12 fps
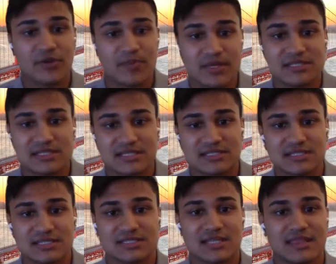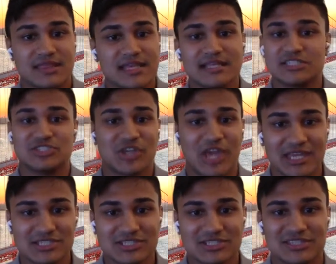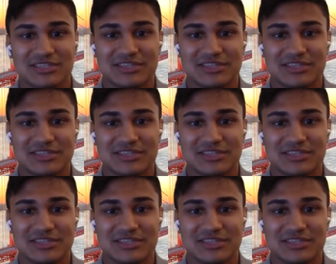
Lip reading: business. Is things change.